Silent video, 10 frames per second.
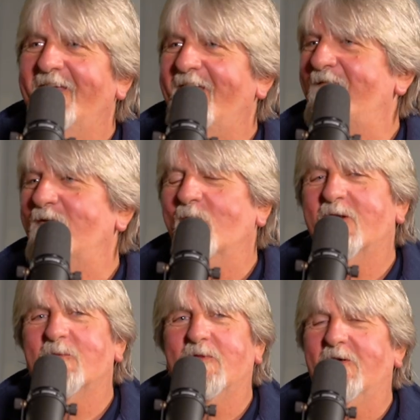Yeah, if you
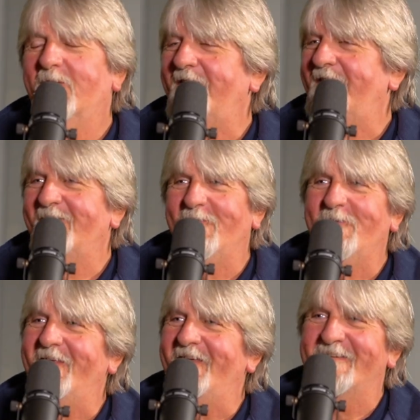want to blow it, do
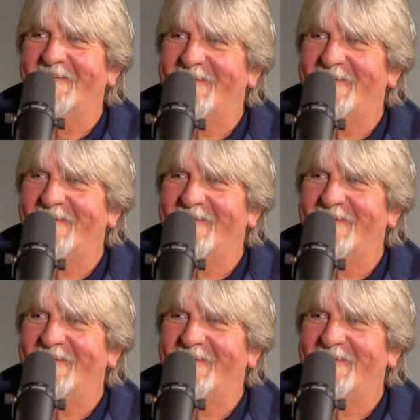this.